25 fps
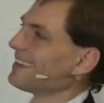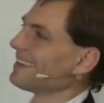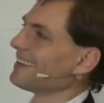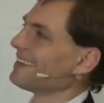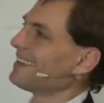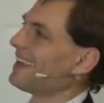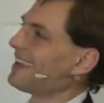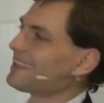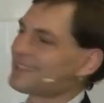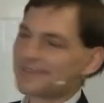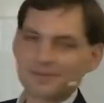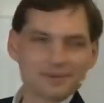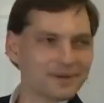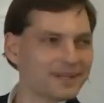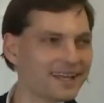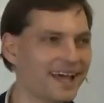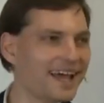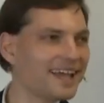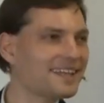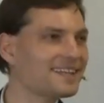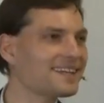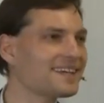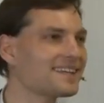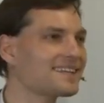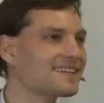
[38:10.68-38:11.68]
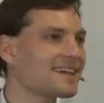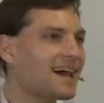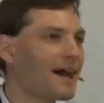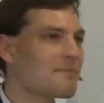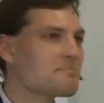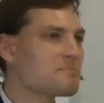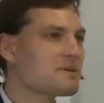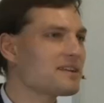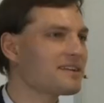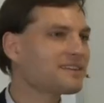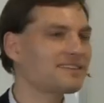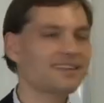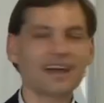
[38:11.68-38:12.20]
That's what I did,
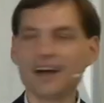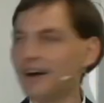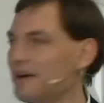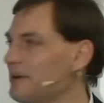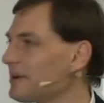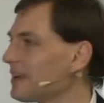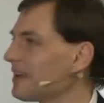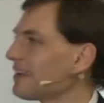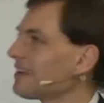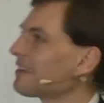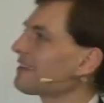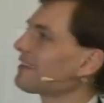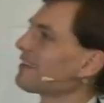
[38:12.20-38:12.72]
up and down